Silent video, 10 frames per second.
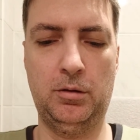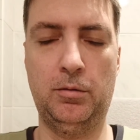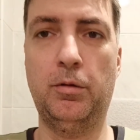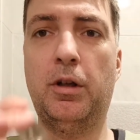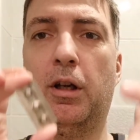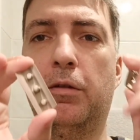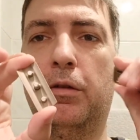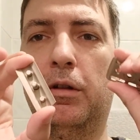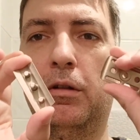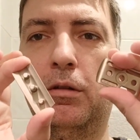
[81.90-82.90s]
We
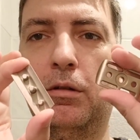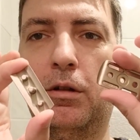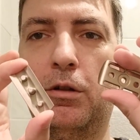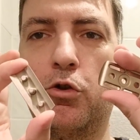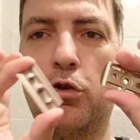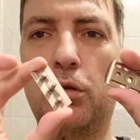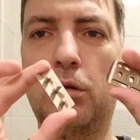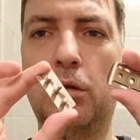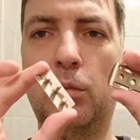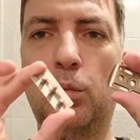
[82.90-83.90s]
have
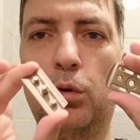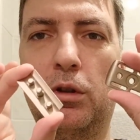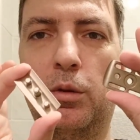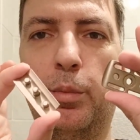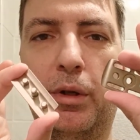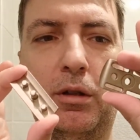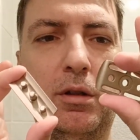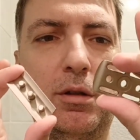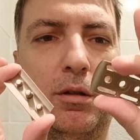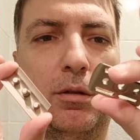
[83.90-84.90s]
traditional bullet
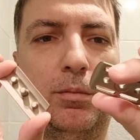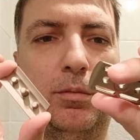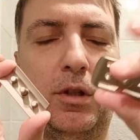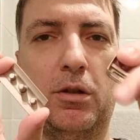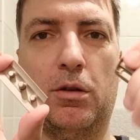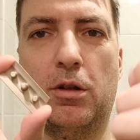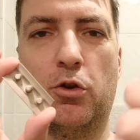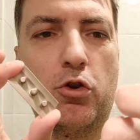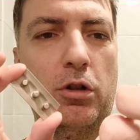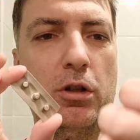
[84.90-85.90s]
pins. This is
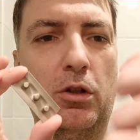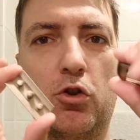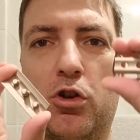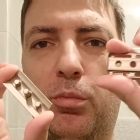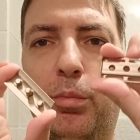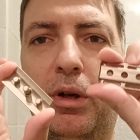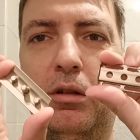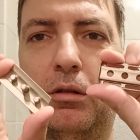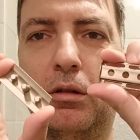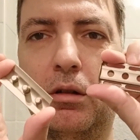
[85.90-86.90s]
actually
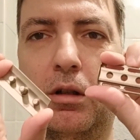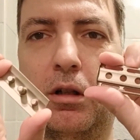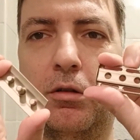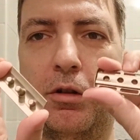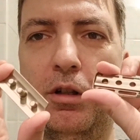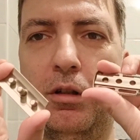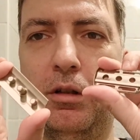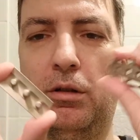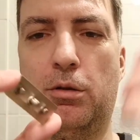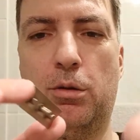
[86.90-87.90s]
champagne coloring,
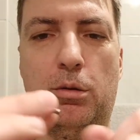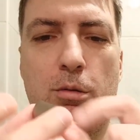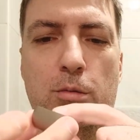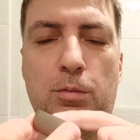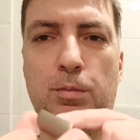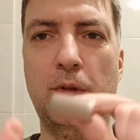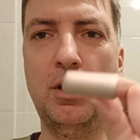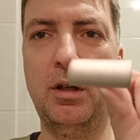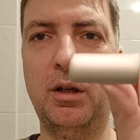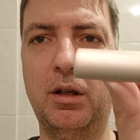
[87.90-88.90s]
so
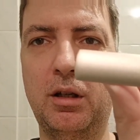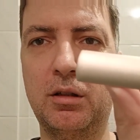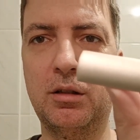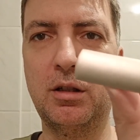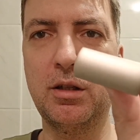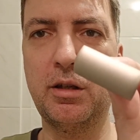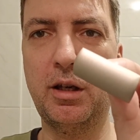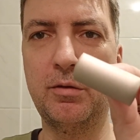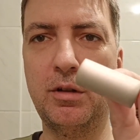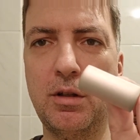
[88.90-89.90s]
it does
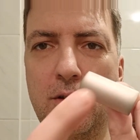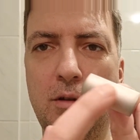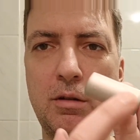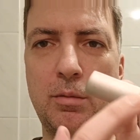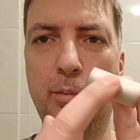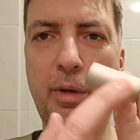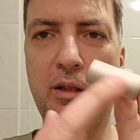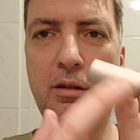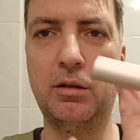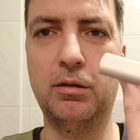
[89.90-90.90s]
have this
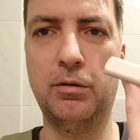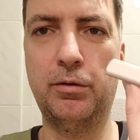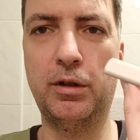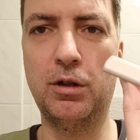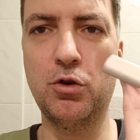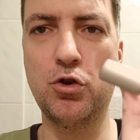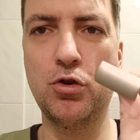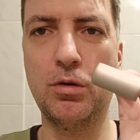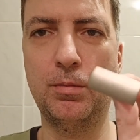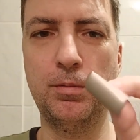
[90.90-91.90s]
matte
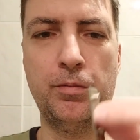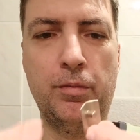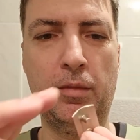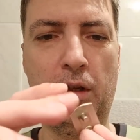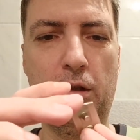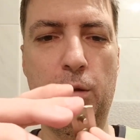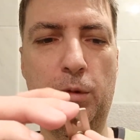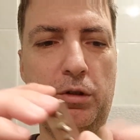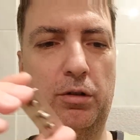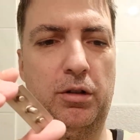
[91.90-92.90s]
finish. The
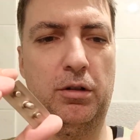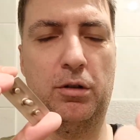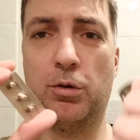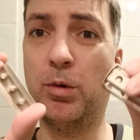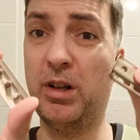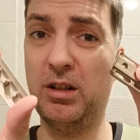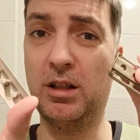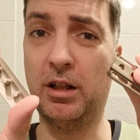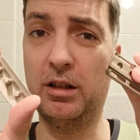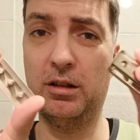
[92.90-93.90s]
material is very
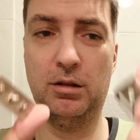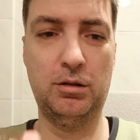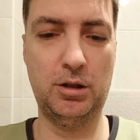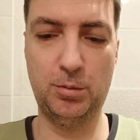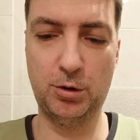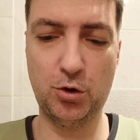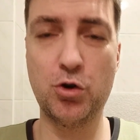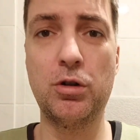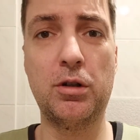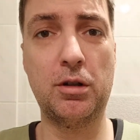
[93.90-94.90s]
light. I'm not
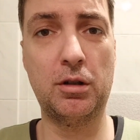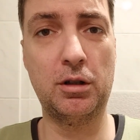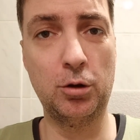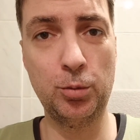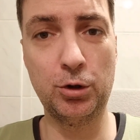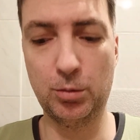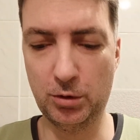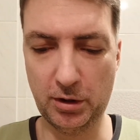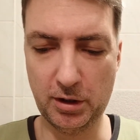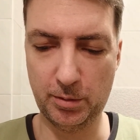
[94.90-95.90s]
sure is it aluminum
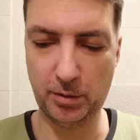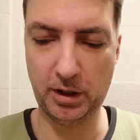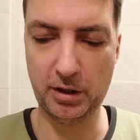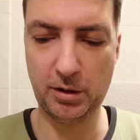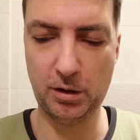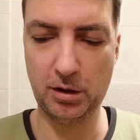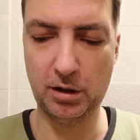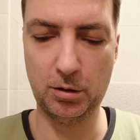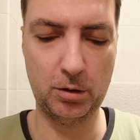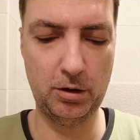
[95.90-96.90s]
or some casted
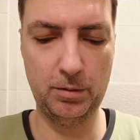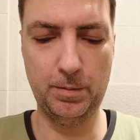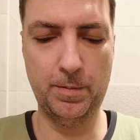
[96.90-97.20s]
alloy,